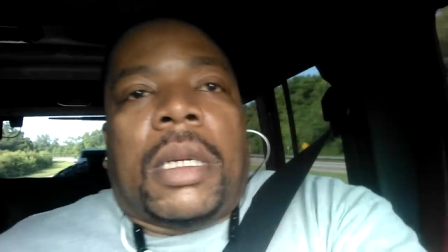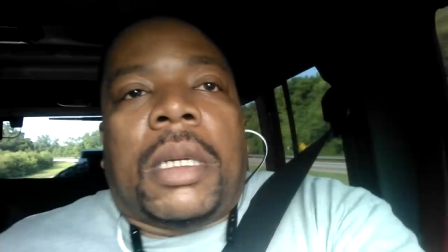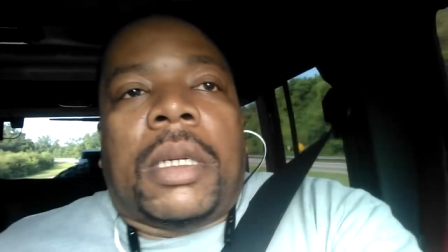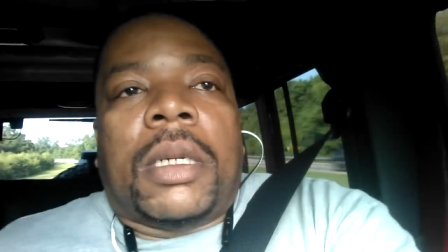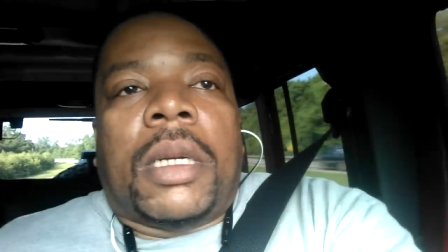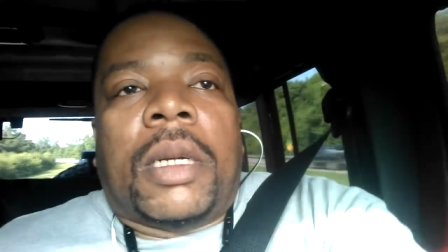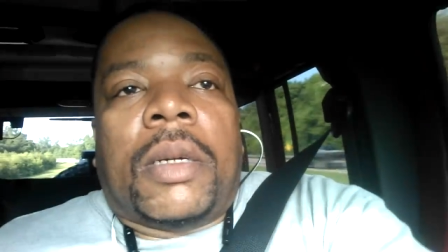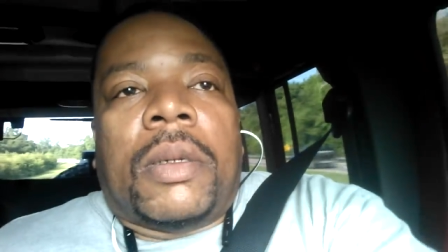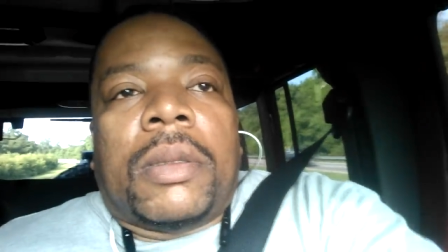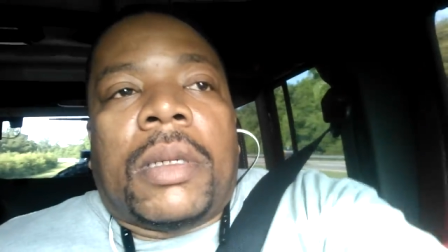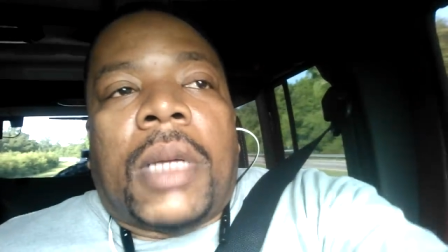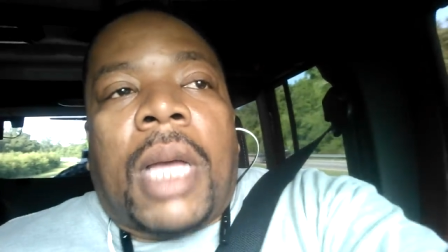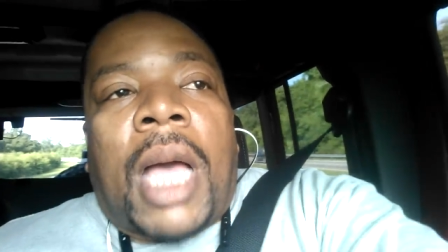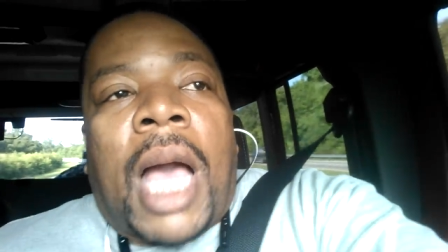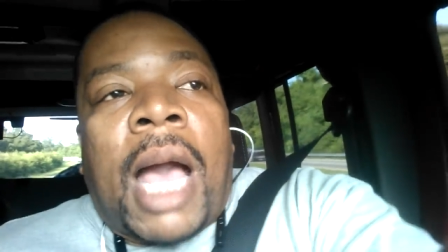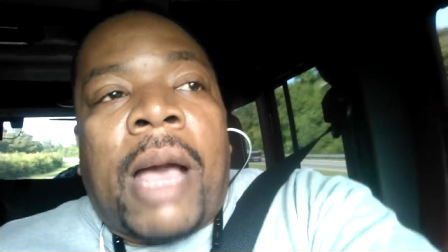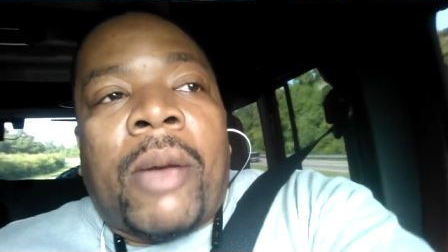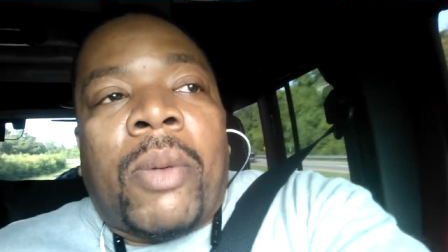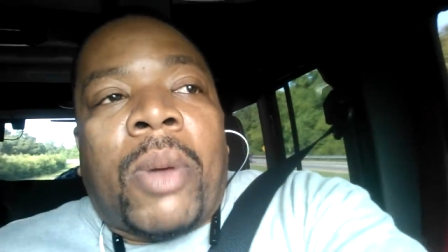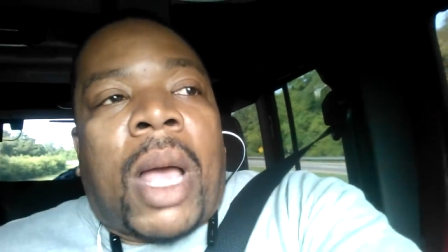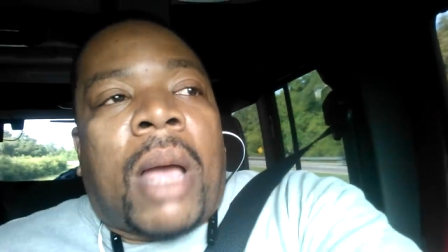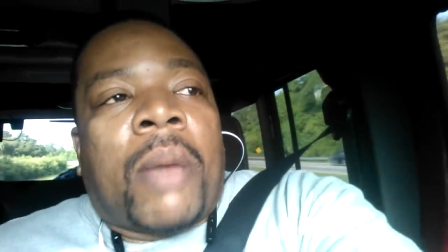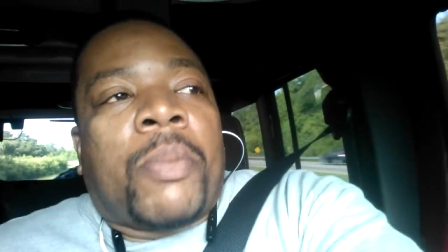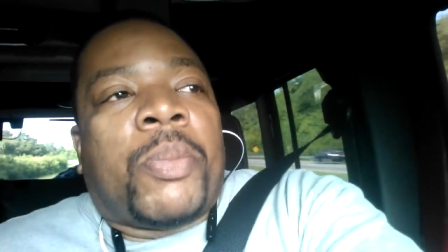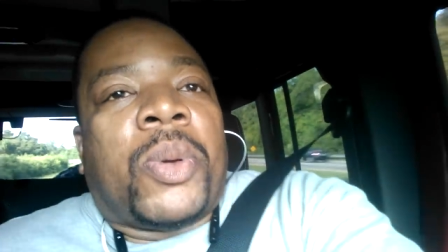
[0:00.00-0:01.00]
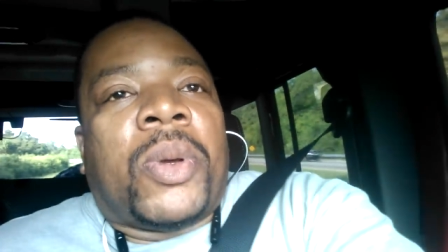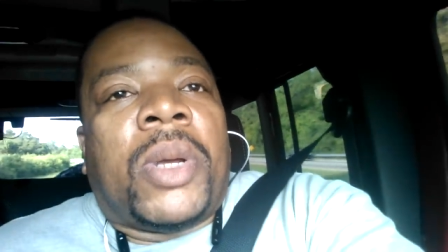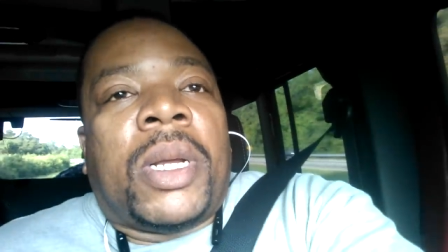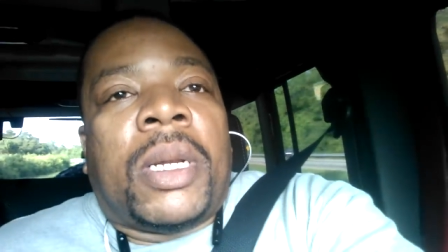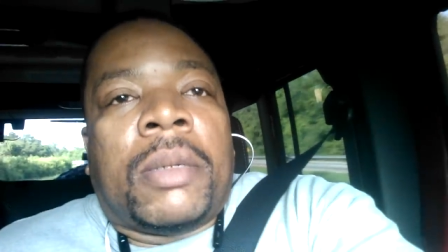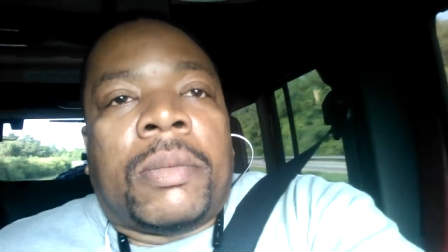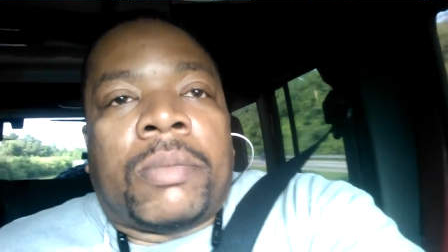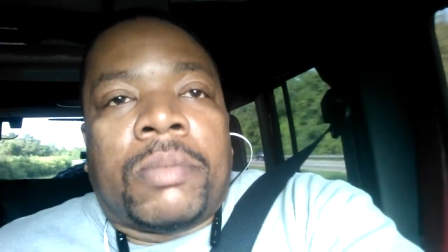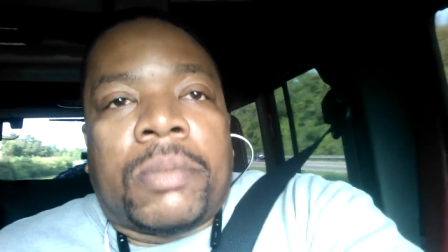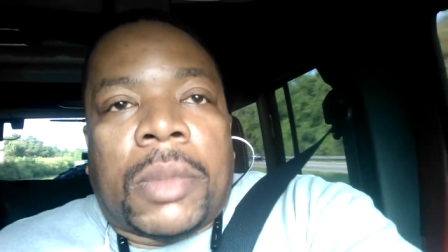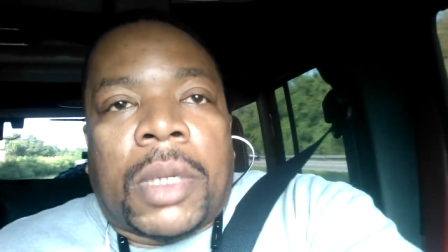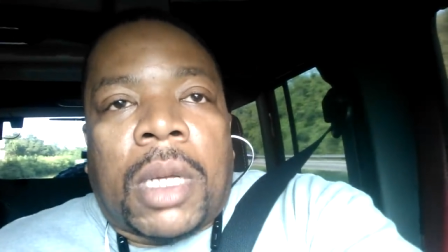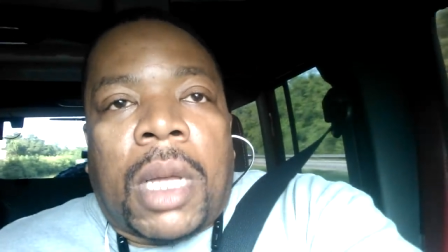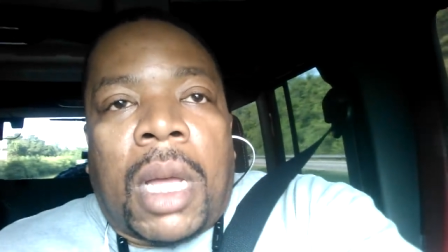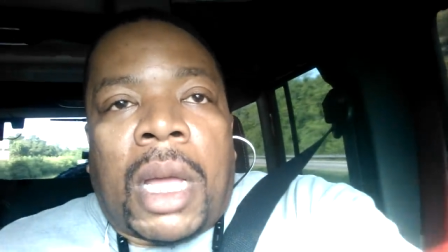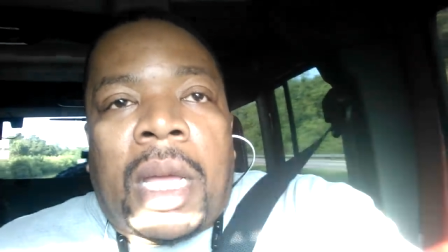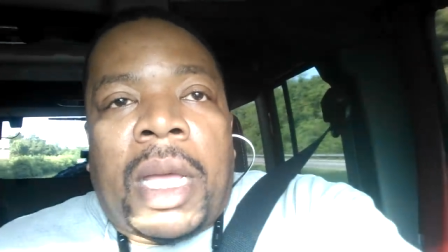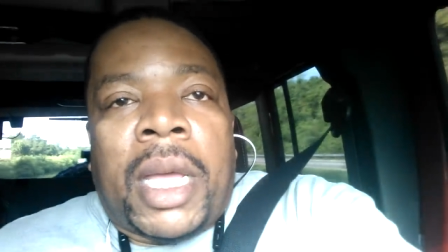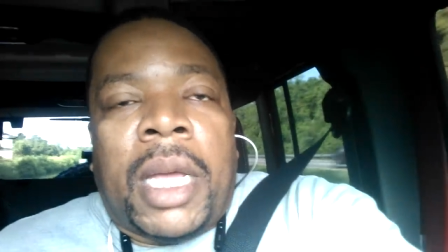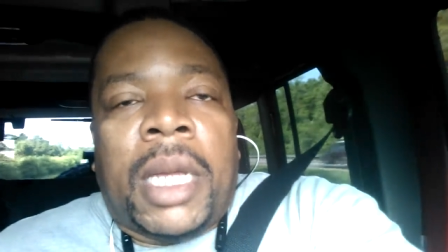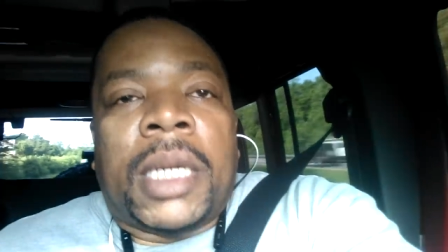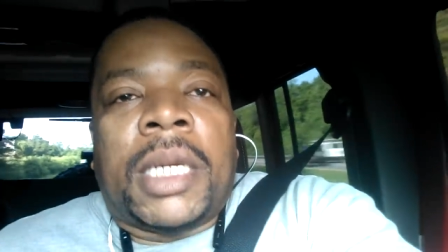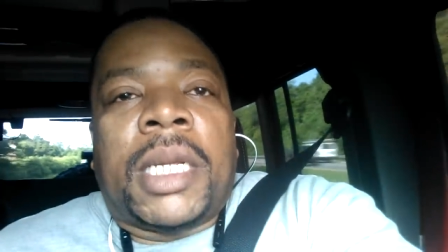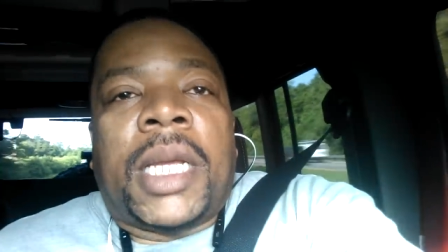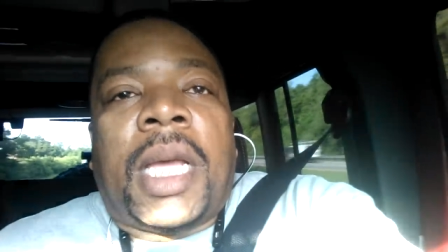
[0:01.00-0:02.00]
You know, I, I breed
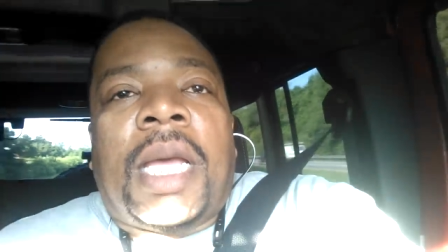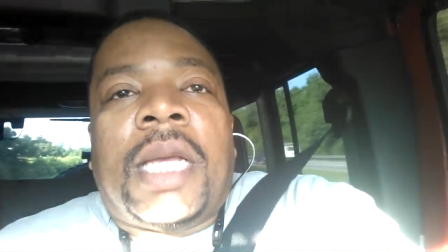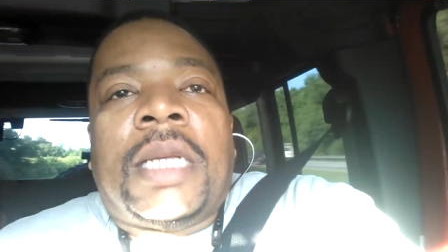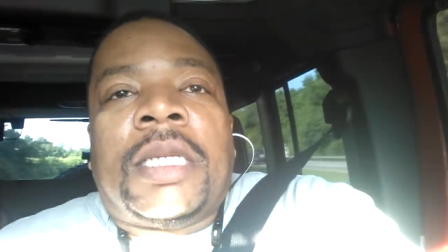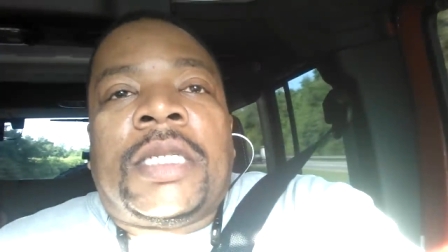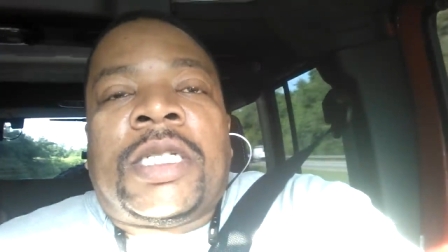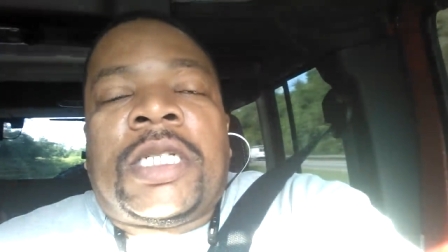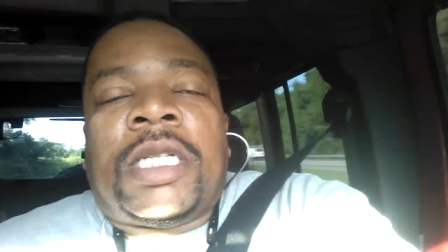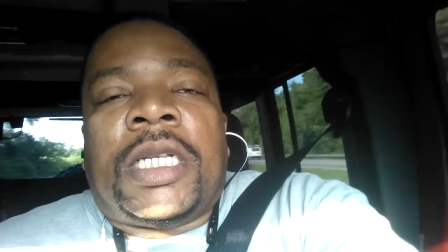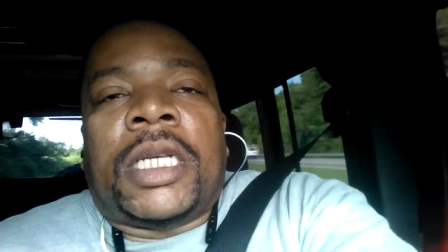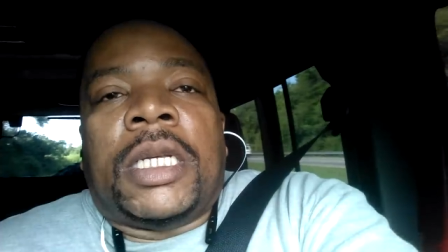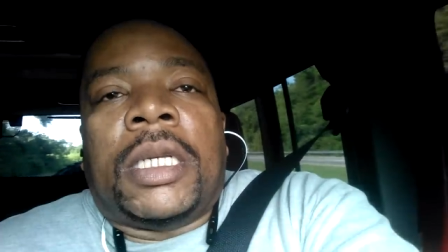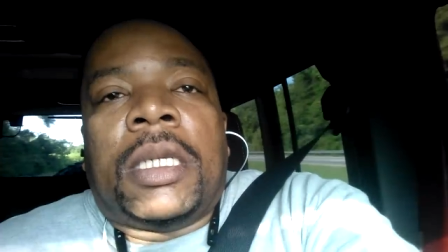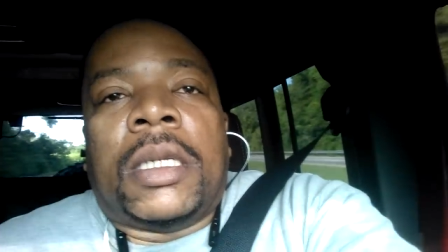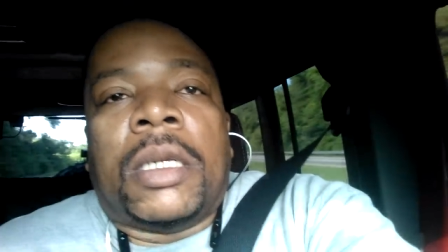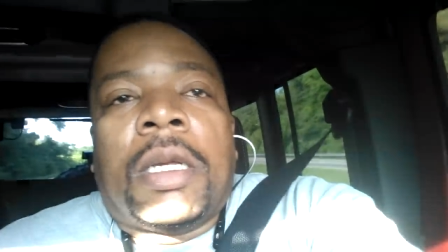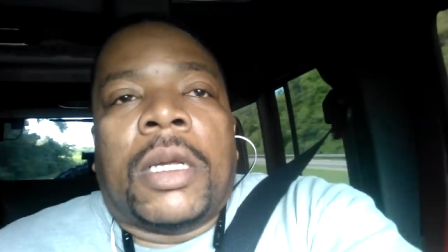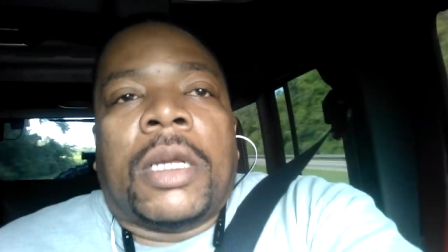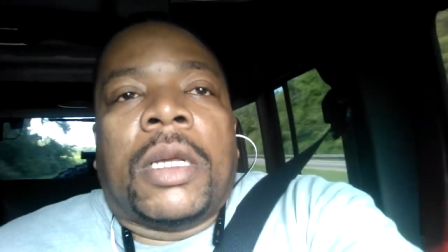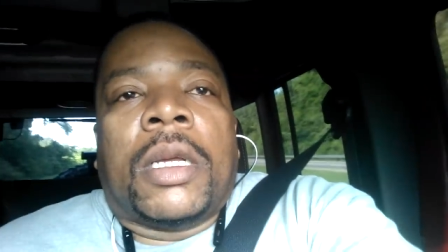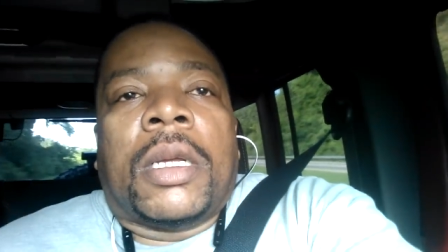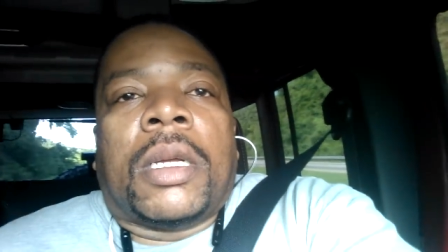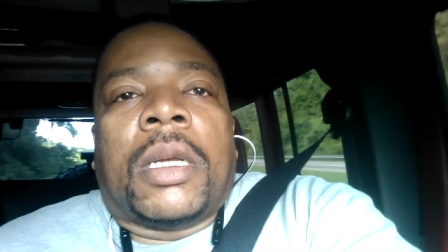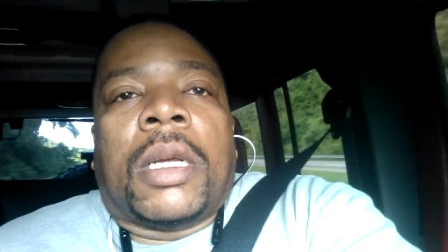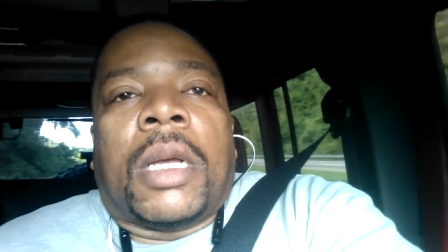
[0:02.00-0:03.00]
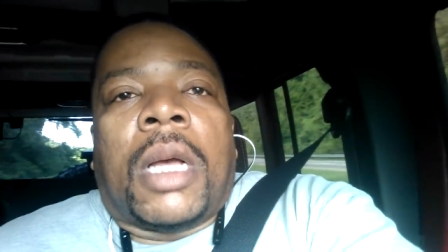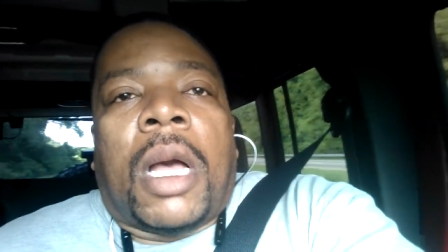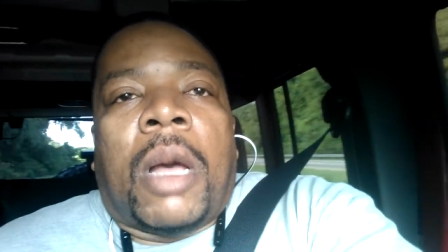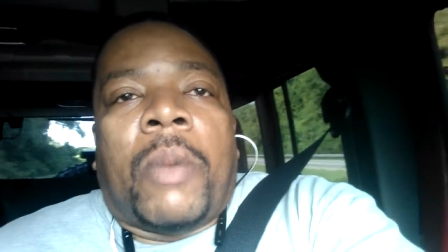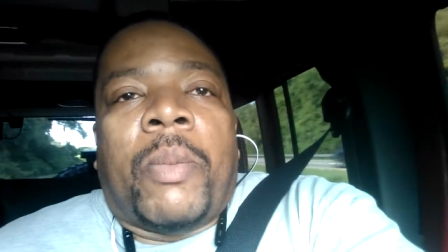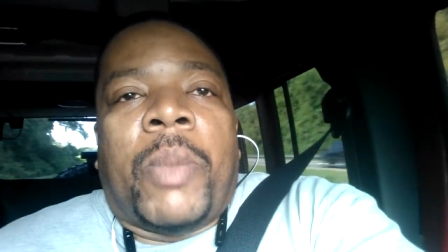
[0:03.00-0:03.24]
NKC